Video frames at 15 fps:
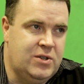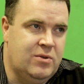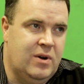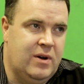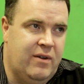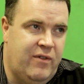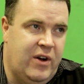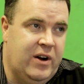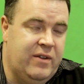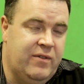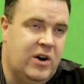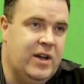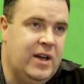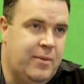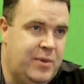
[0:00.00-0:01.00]
to a very,
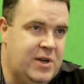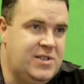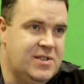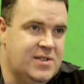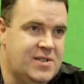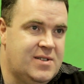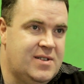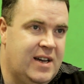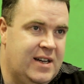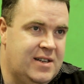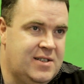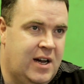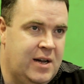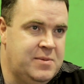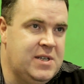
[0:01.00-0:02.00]
very ambitious uh,
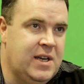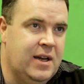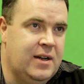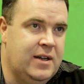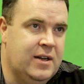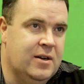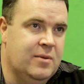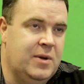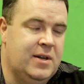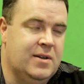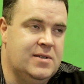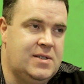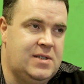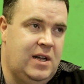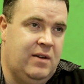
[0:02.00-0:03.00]
timescale here
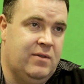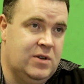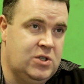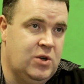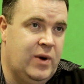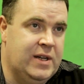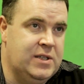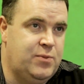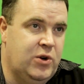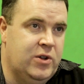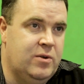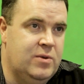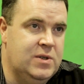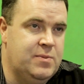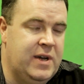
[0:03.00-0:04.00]
because Steve and Joanne's
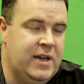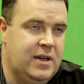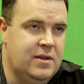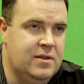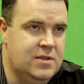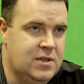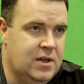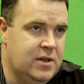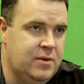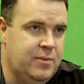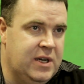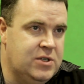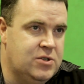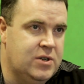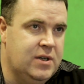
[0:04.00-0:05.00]
brother was making the
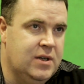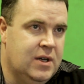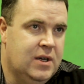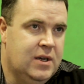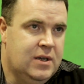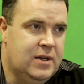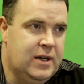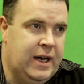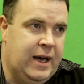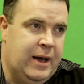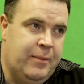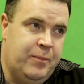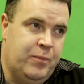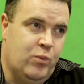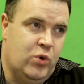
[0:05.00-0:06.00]
documentary,
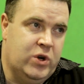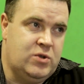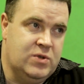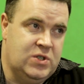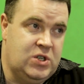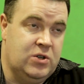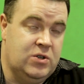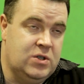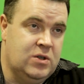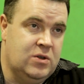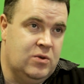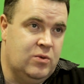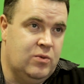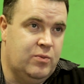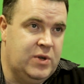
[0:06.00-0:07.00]
um, which was due
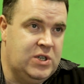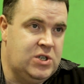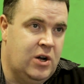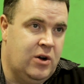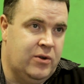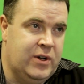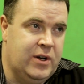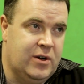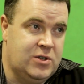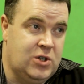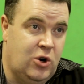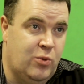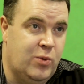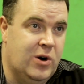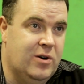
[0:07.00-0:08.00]
to be shown in
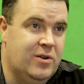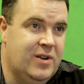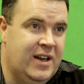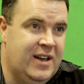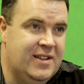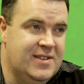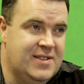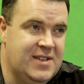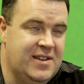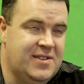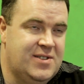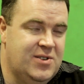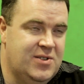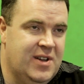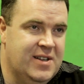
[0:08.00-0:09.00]
October uh, the
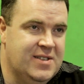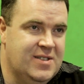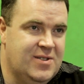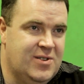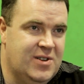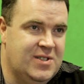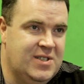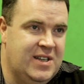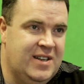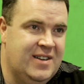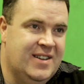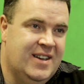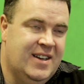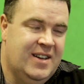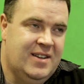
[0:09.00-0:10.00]
6th, 2013.
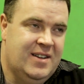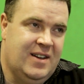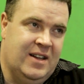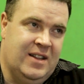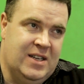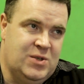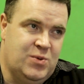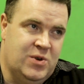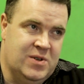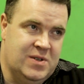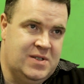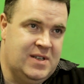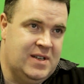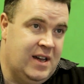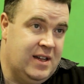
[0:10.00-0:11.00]
And this
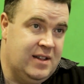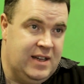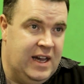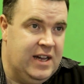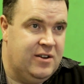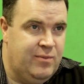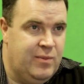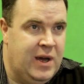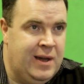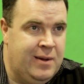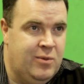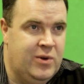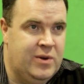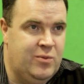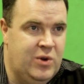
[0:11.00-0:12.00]
was uh, the end of May
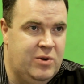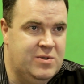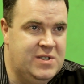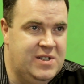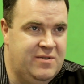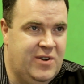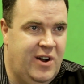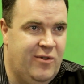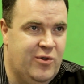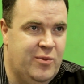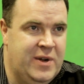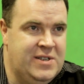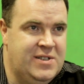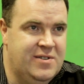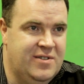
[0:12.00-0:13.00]
when we received
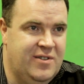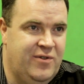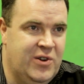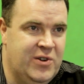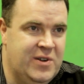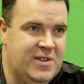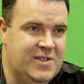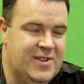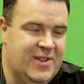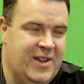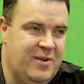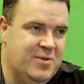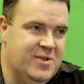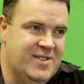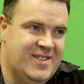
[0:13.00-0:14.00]
confirmation of the funding. So
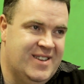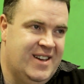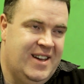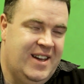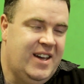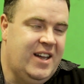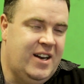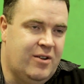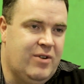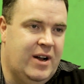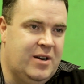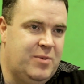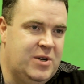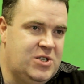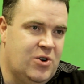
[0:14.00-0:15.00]
that was an
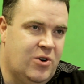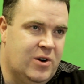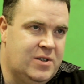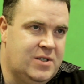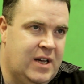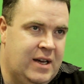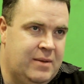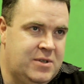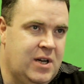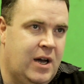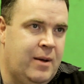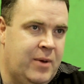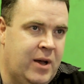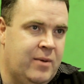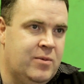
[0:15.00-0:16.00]
incredibly short um,
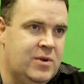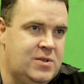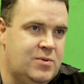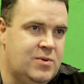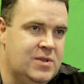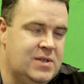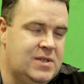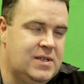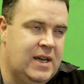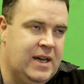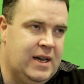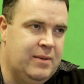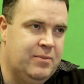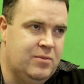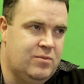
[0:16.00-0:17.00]
timeline, which was
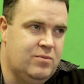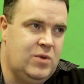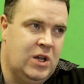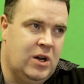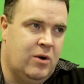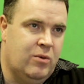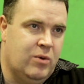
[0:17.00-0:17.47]
um, you know